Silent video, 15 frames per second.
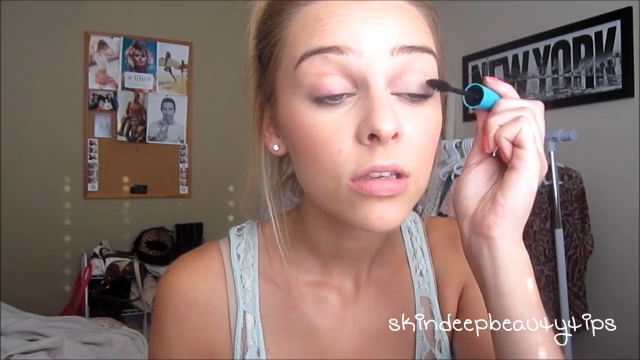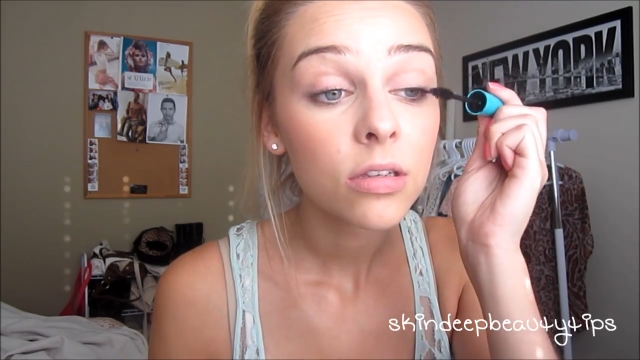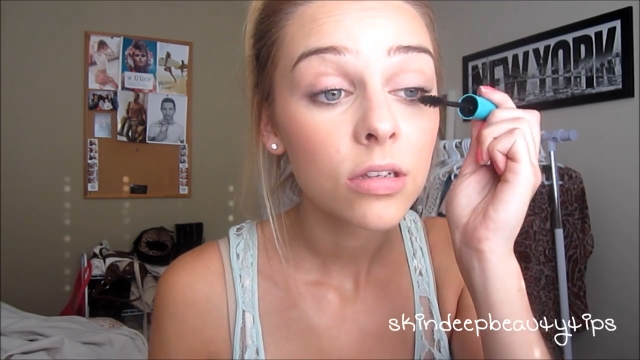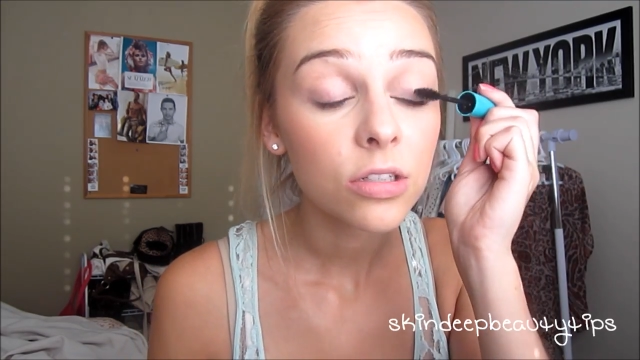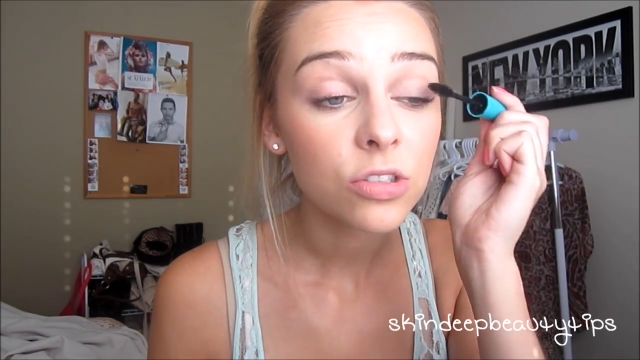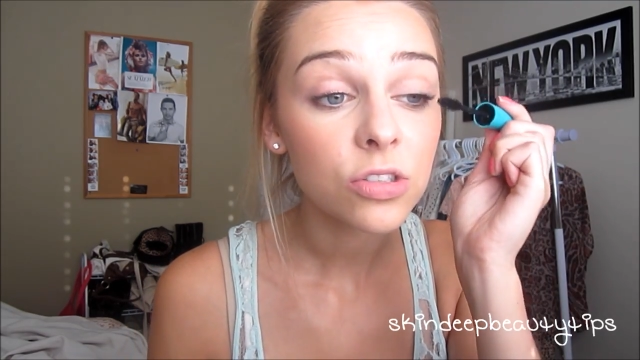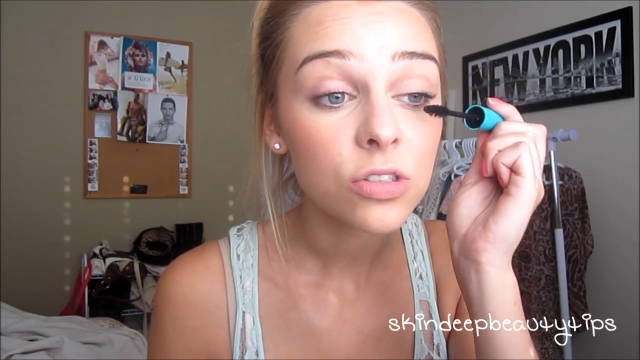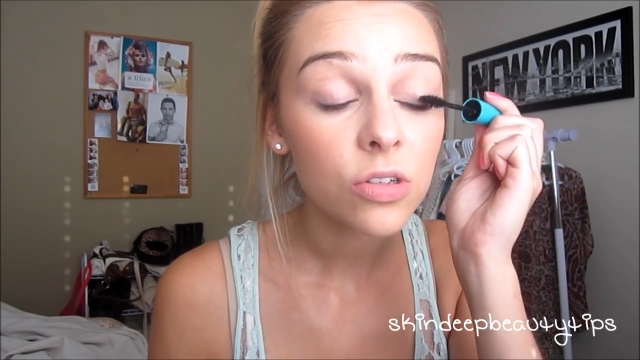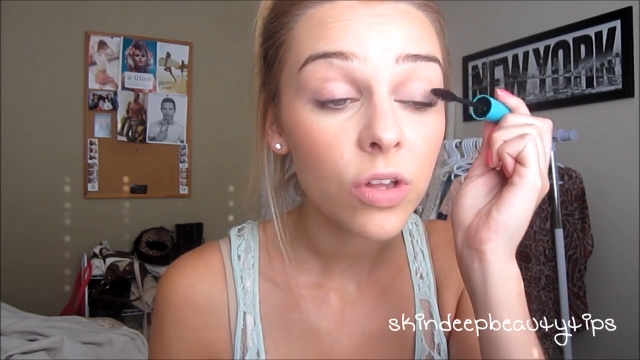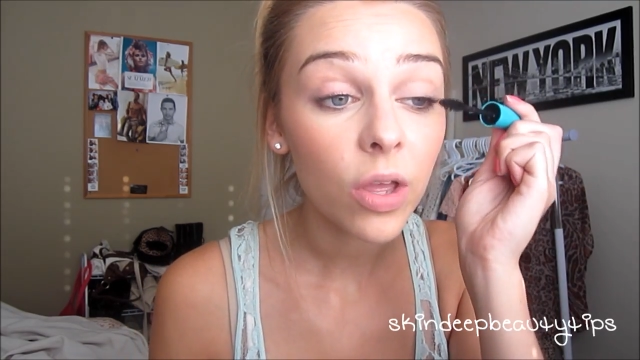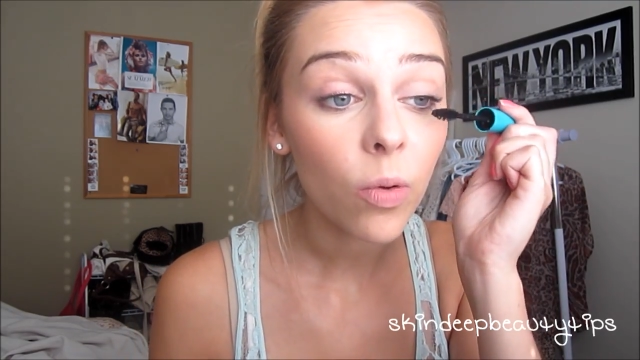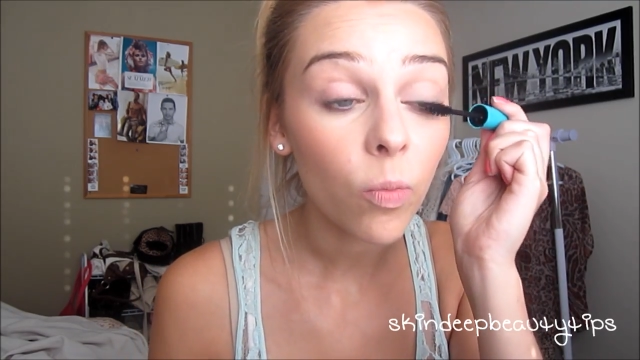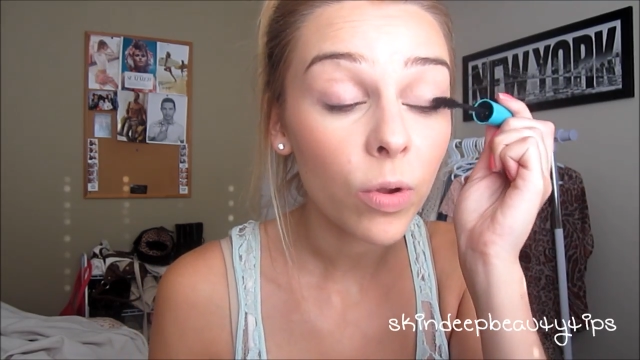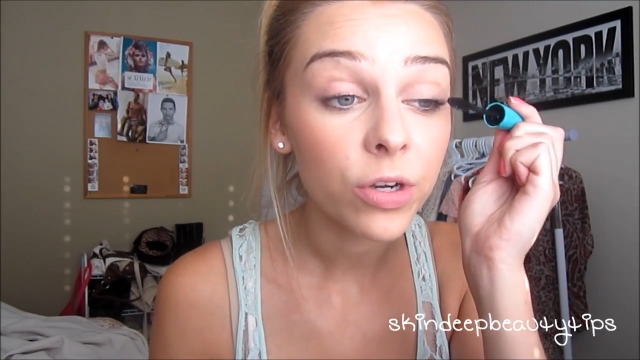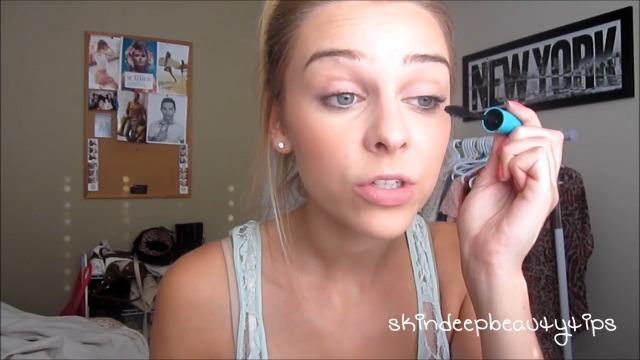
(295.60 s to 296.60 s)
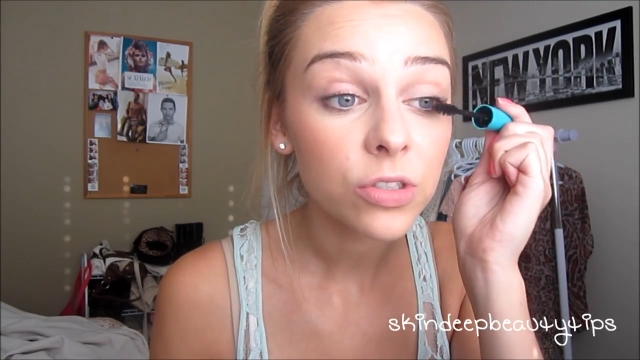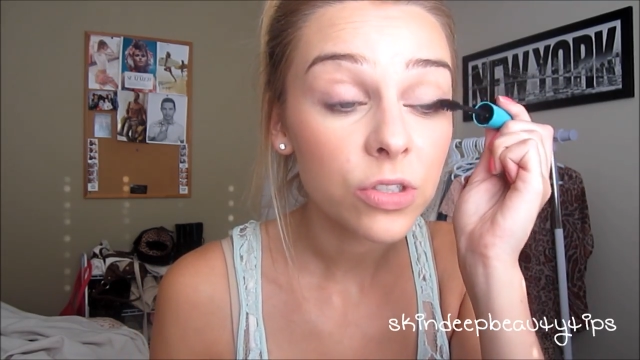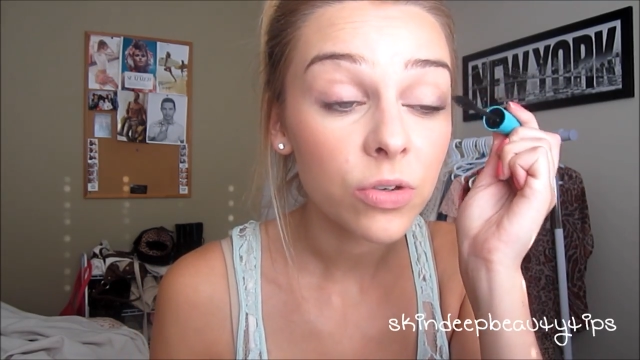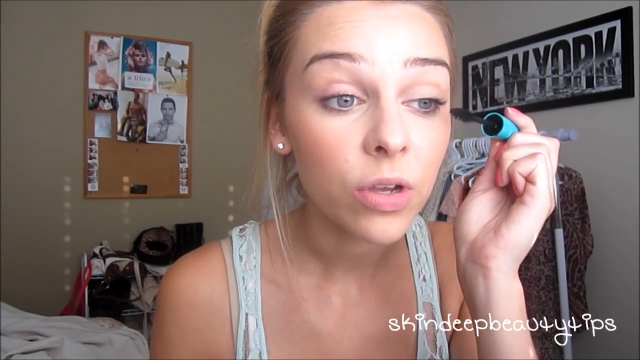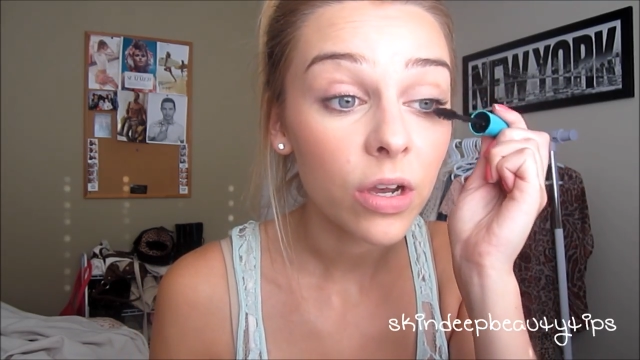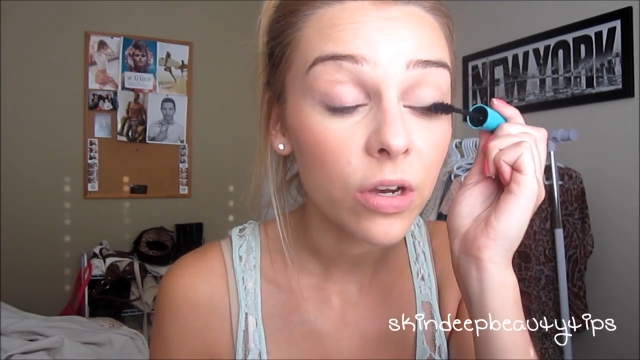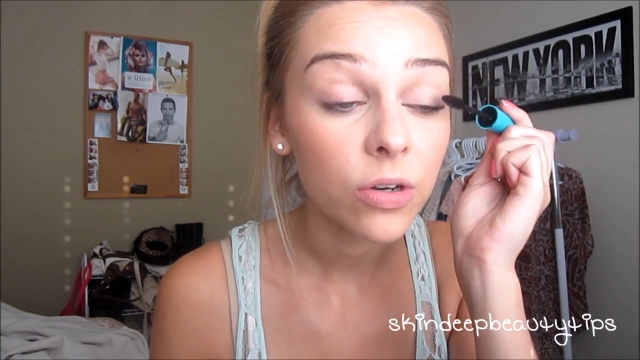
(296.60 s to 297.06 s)
And just do like one or
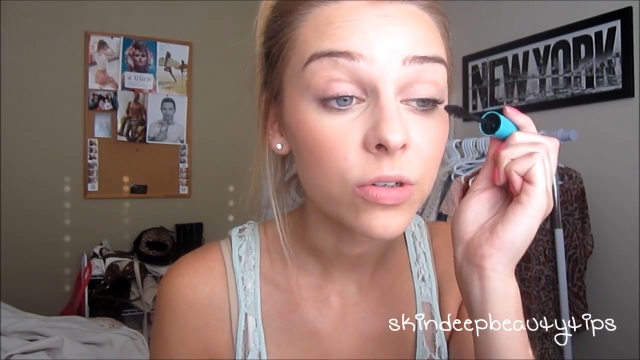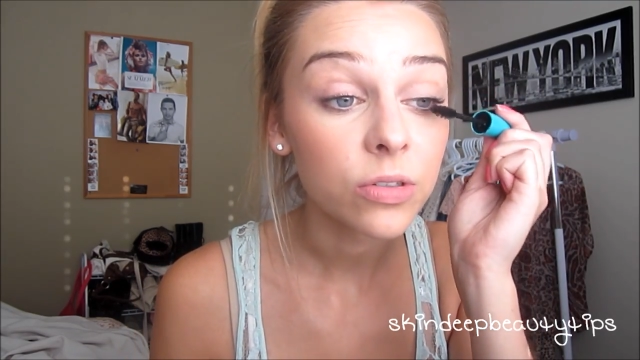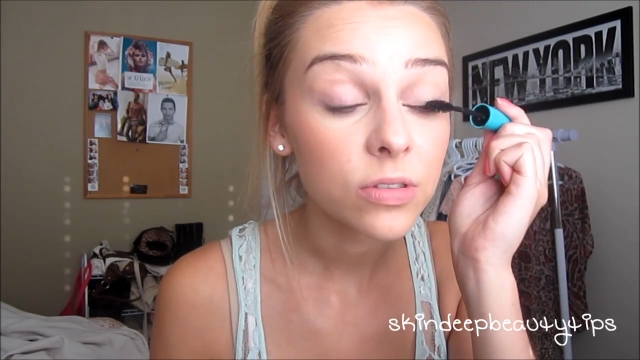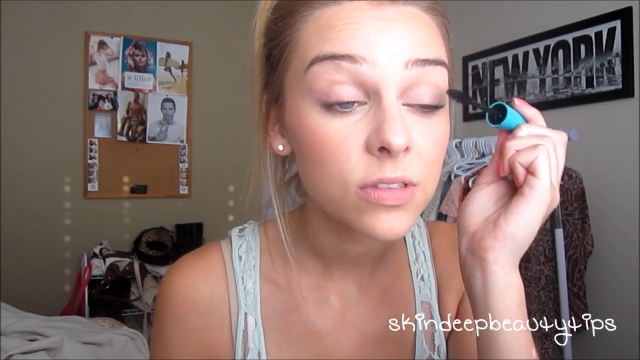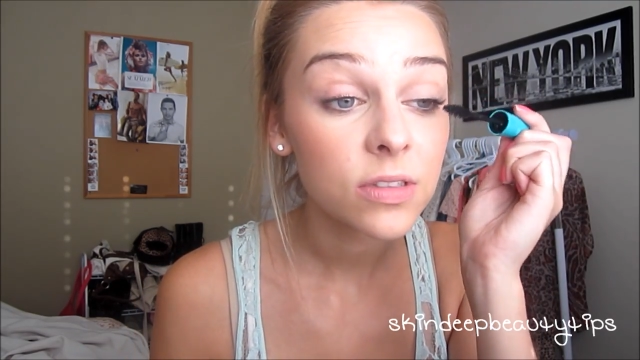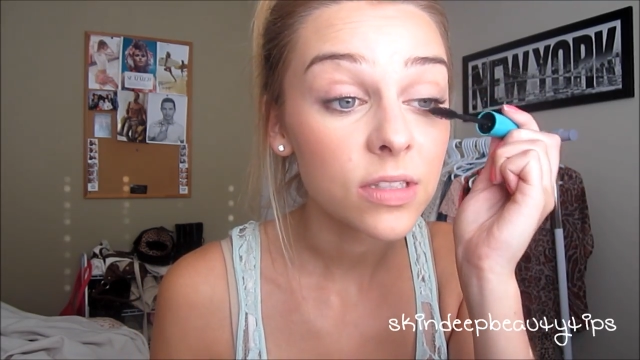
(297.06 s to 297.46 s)
two coats.